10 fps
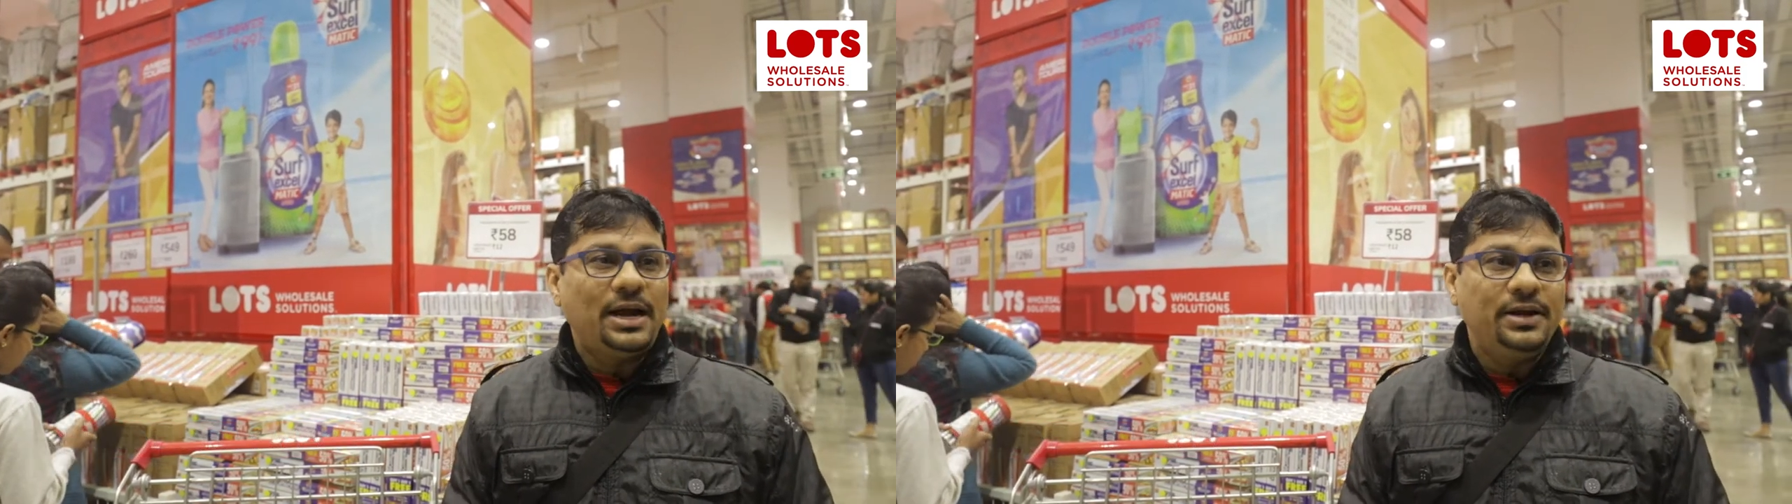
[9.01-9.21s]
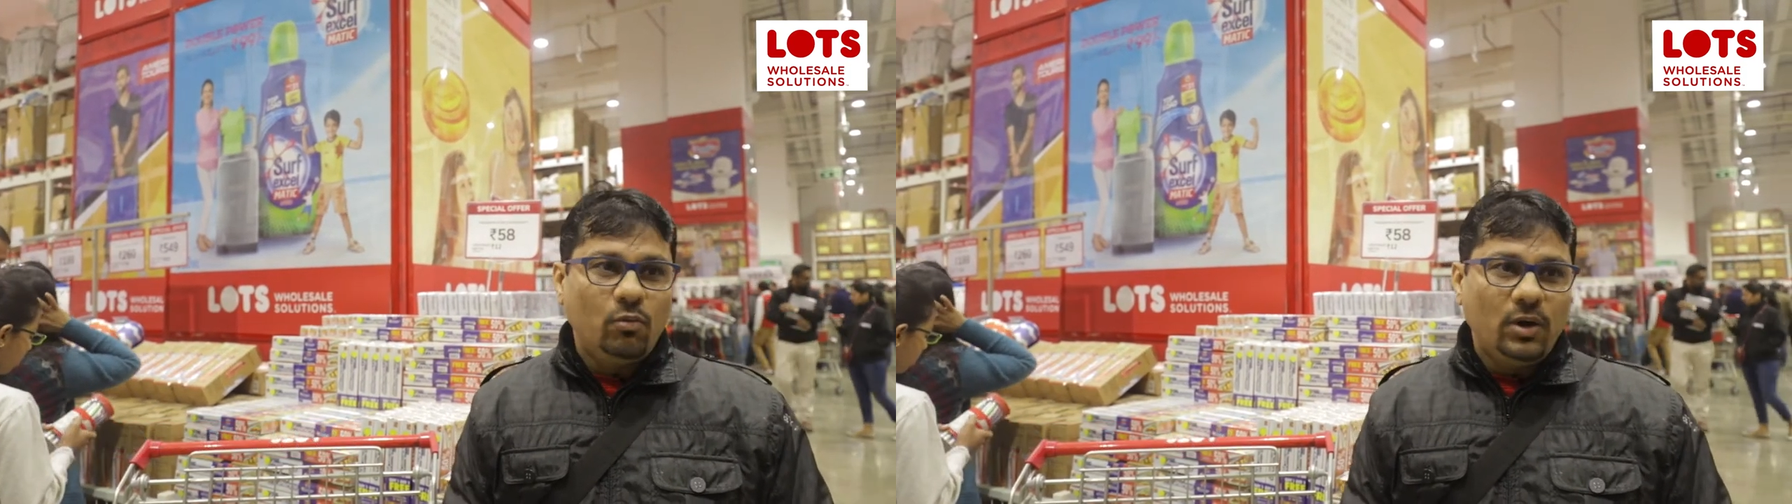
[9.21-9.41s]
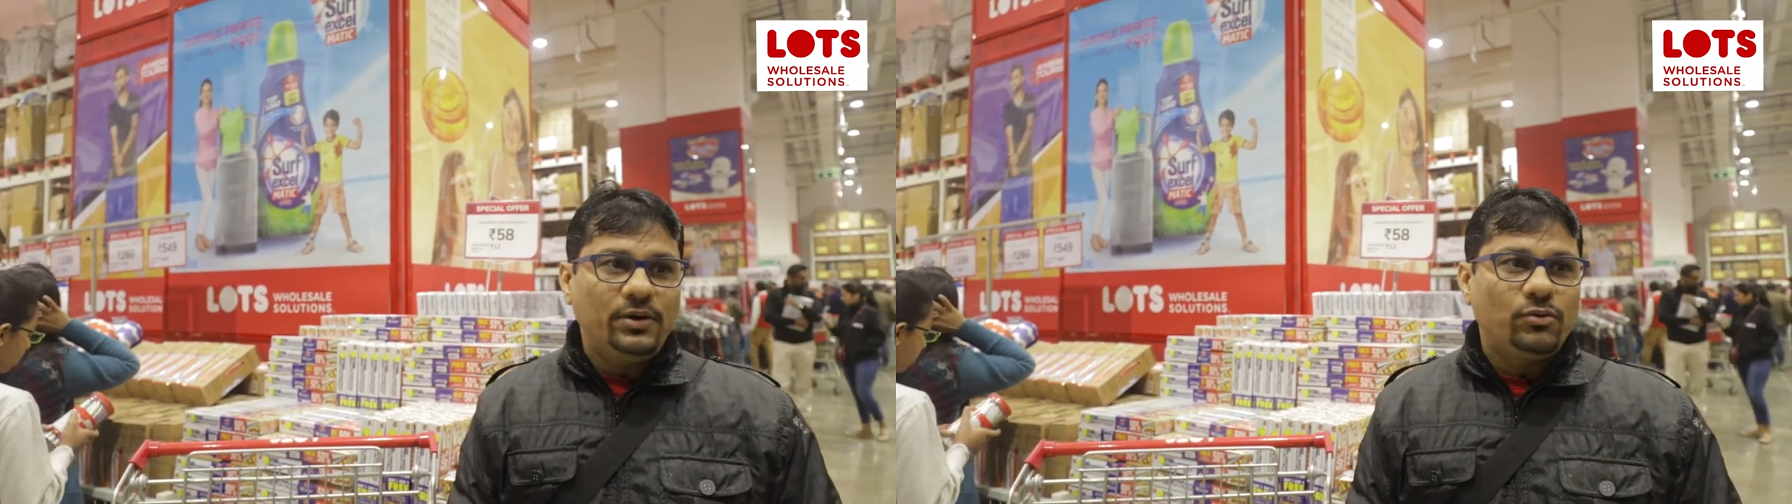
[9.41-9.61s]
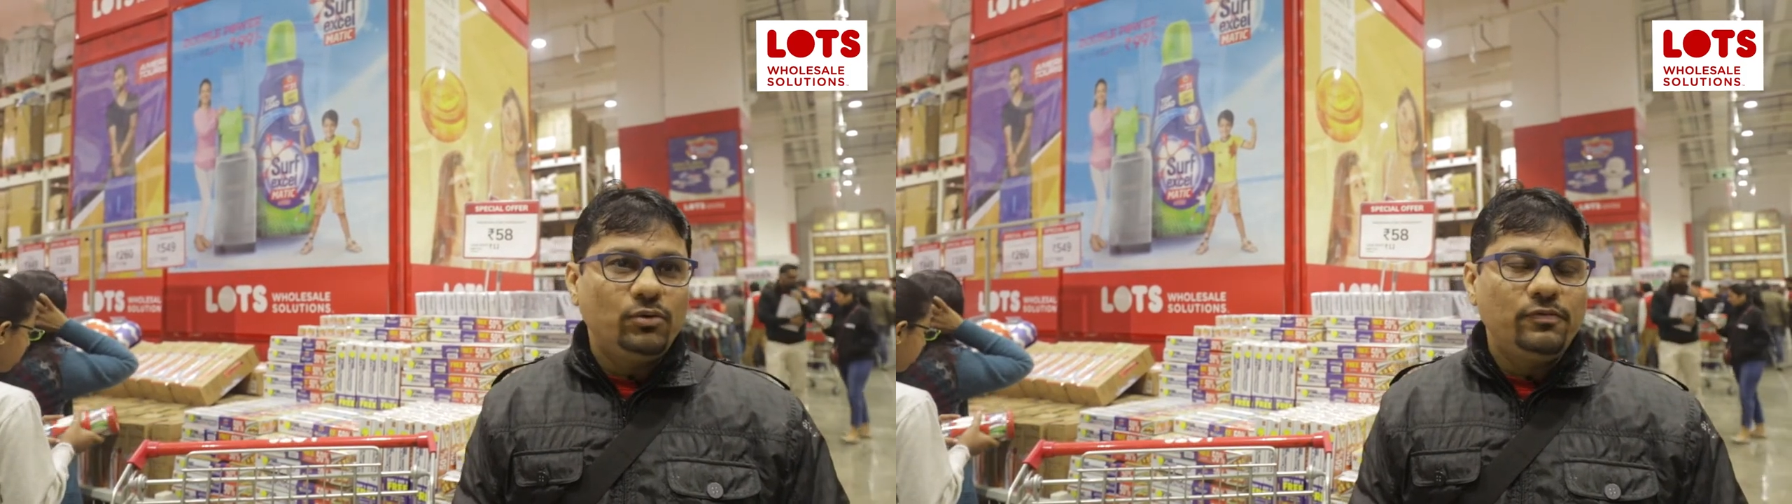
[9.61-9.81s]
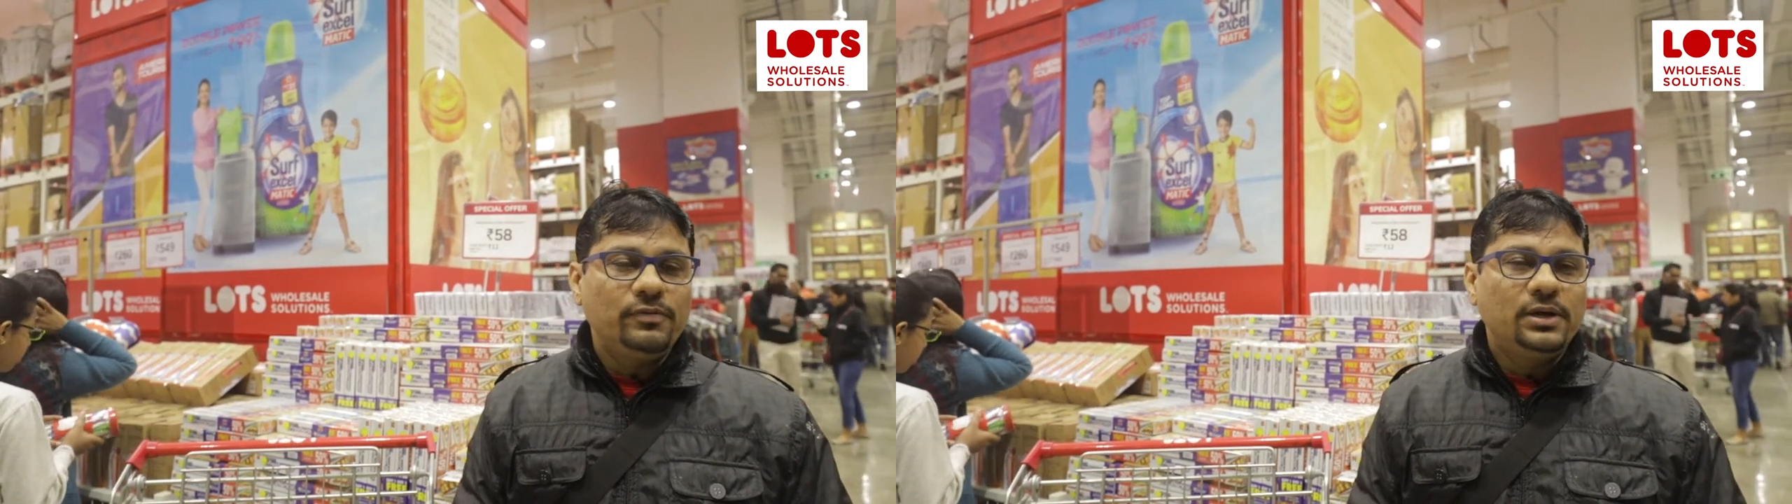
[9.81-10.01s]
under one
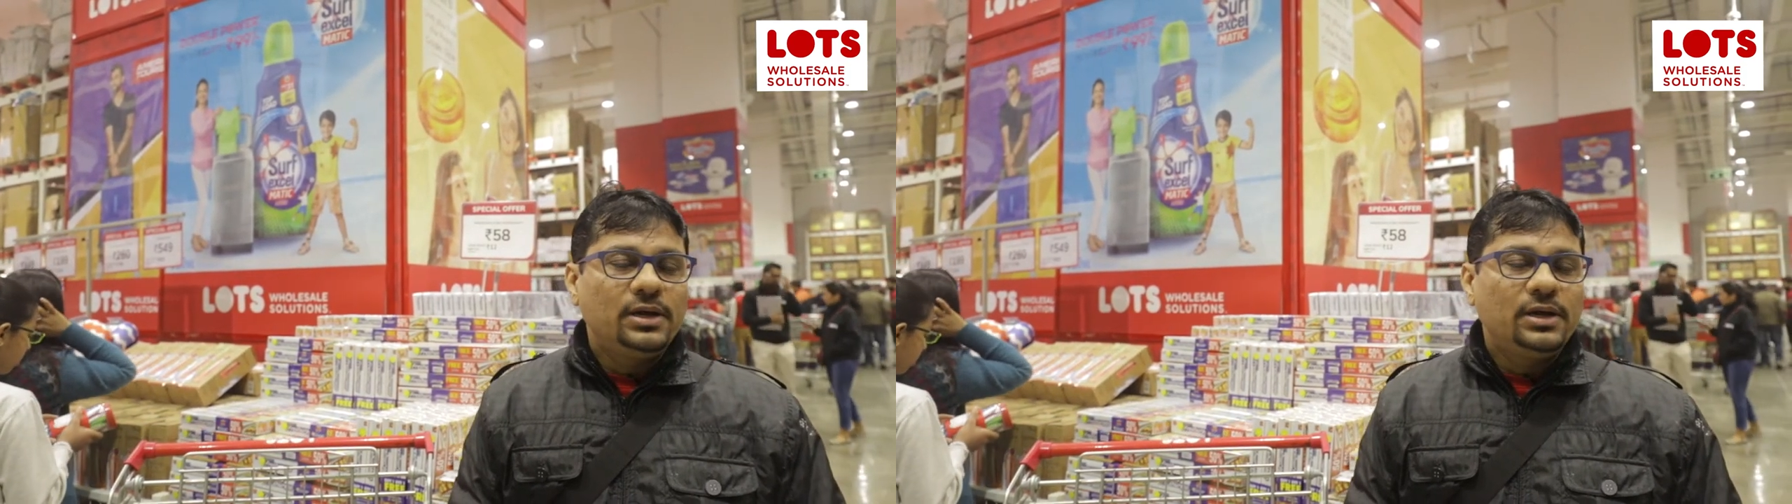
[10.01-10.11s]
roof